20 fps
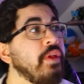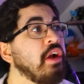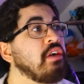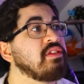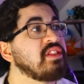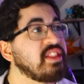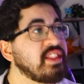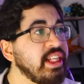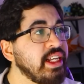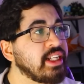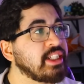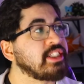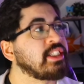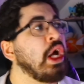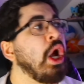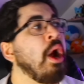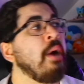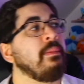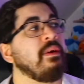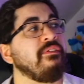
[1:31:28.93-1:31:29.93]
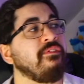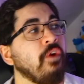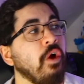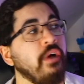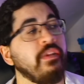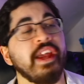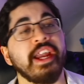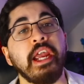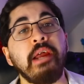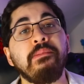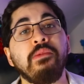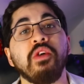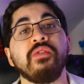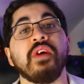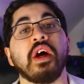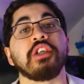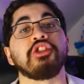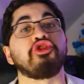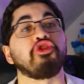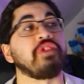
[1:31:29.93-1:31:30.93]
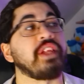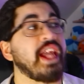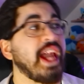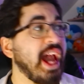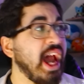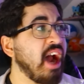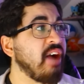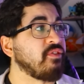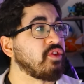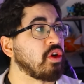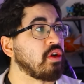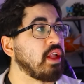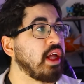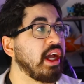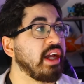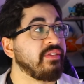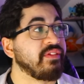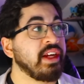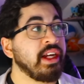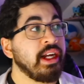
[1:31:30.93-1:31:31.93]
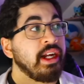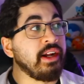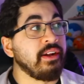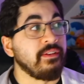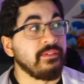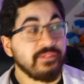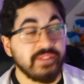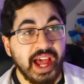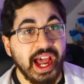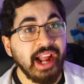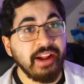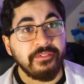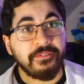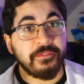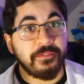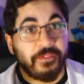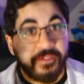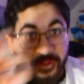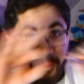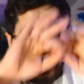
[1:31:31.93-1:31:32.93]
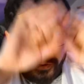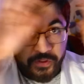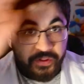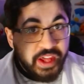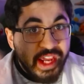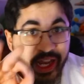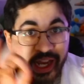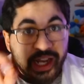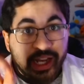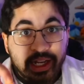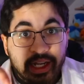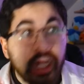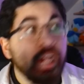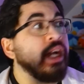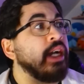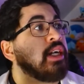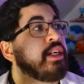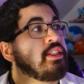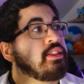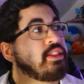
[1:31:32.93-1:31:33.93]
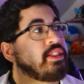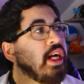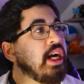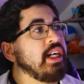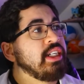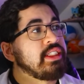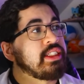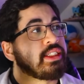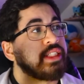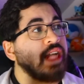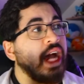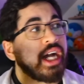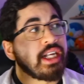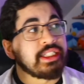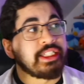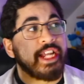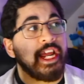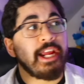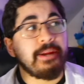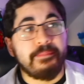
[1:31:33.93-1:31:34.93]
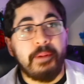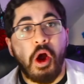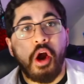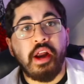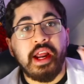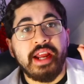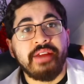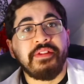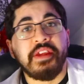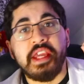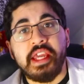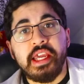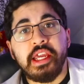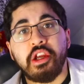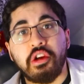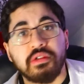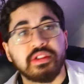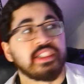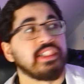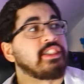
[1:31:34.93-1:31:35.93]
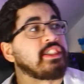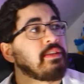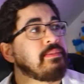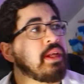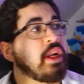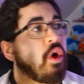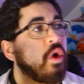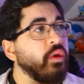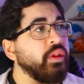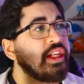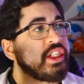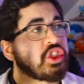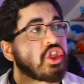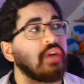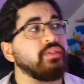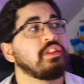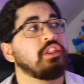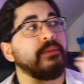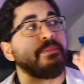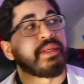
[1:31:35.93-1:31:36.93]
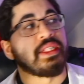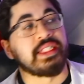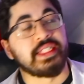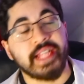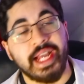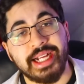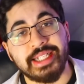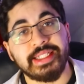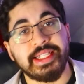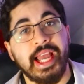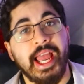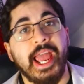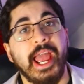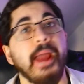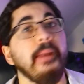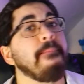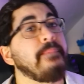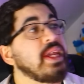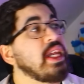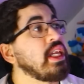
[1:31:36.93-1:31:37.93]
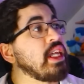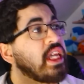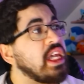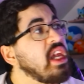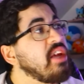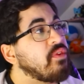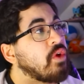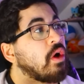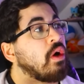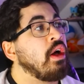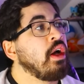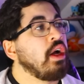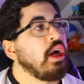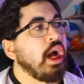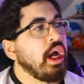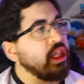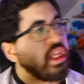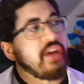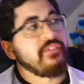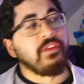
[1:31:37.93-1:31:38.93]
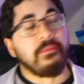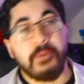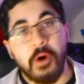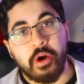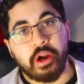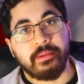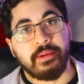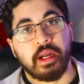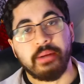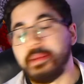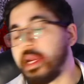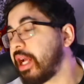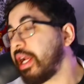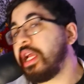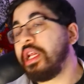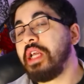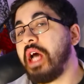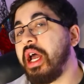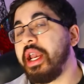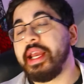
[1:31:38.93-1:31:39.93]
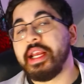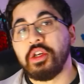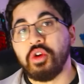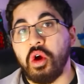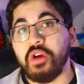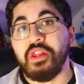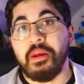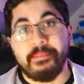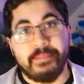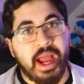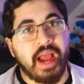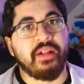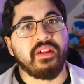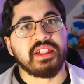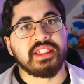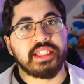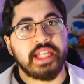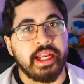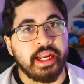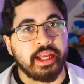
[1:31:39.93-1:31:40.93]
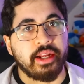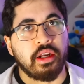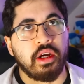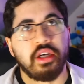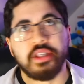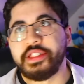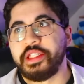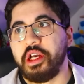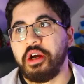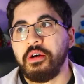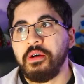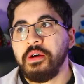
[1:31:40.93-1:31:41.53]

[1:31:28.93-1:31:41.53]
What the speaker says: sins before they can move on to the afterlife. That thing does not take part in the ecosystem and only serves to possess and be evil. I love the Pokemon, but I cannot ignore the malice in it. Also,